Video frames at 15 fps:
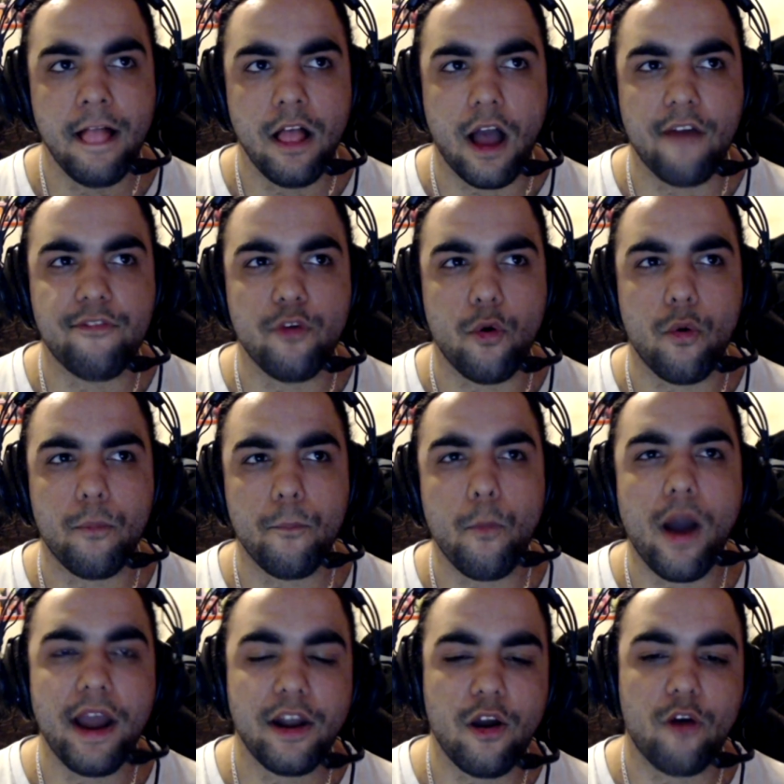I thought,
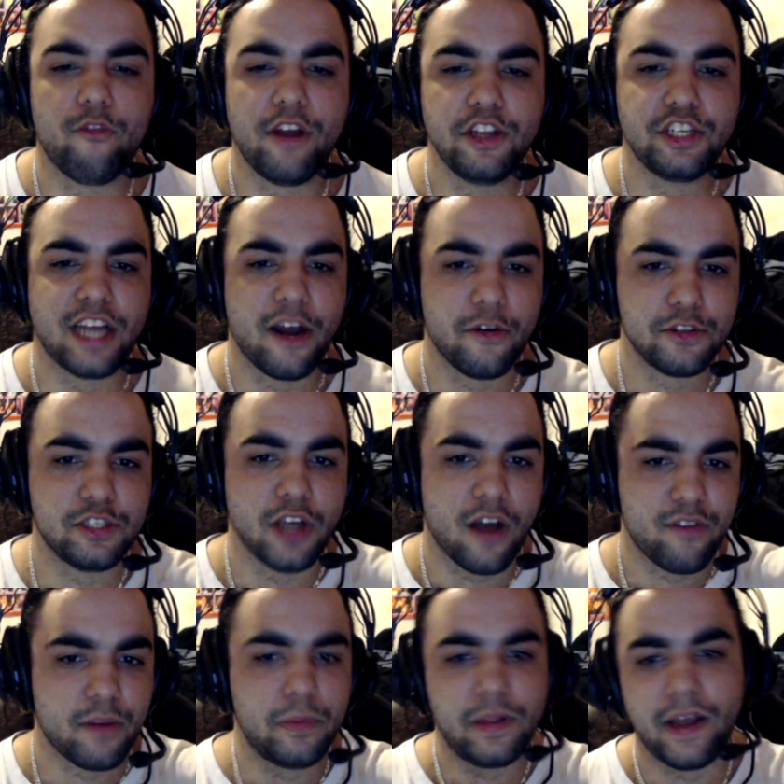why not reach out to
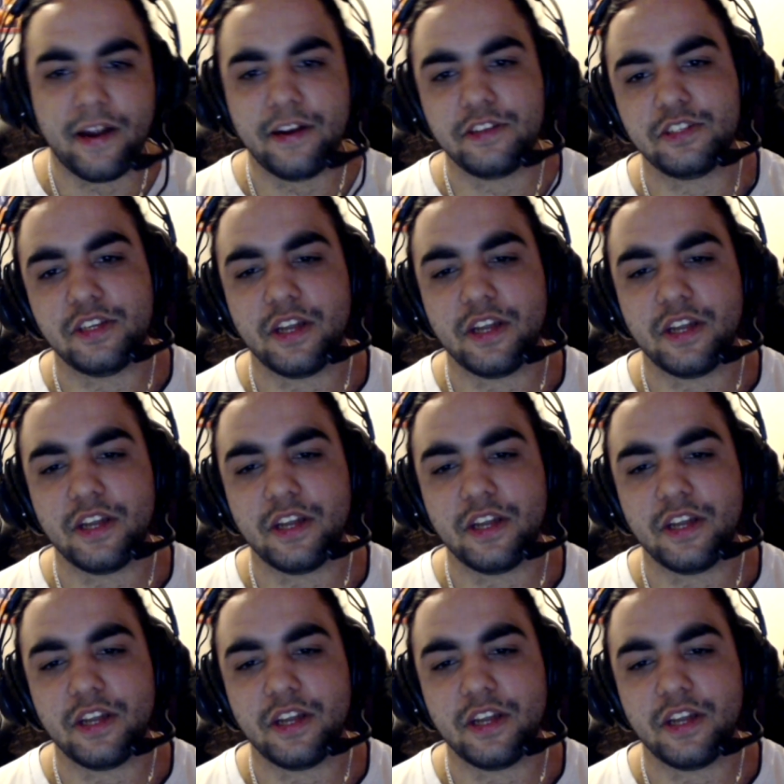other players?